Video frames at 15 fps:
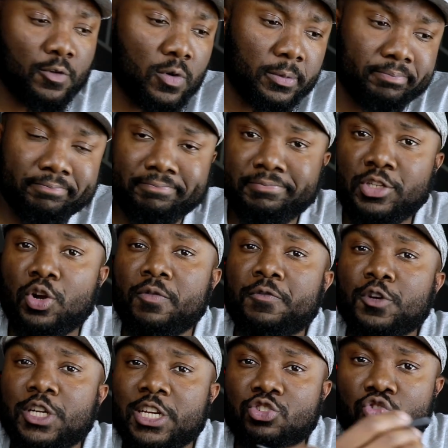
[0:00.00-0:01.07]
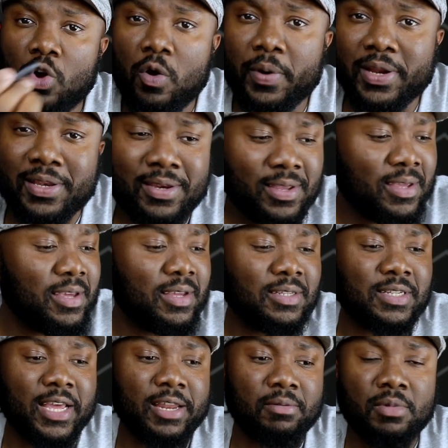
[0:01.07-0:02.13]
for, you know, for their drawing
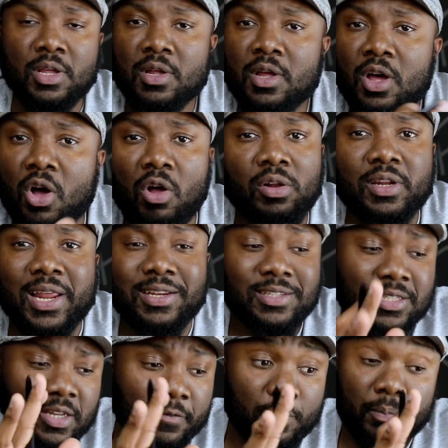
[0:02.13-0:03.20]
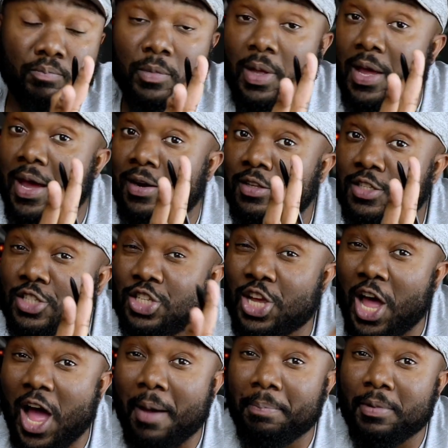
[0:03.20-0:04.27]
needs and all of that good stuff. At a
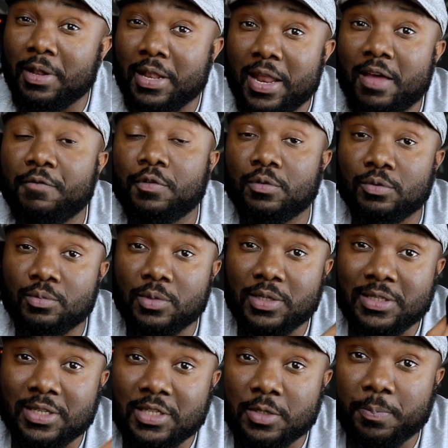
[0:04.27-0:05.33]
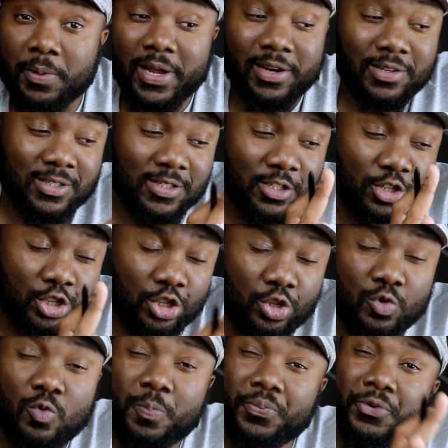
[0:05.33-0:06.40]
top level display. This is a
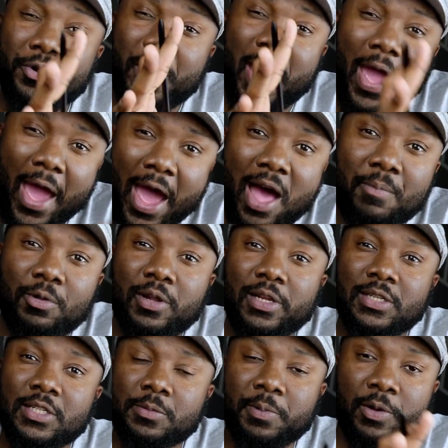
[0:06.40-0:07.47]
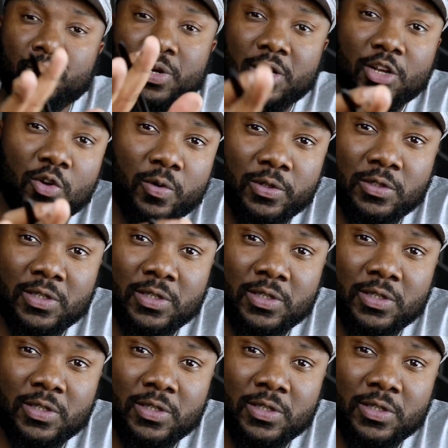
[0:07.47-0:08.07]
super AMOLED display. We didn't go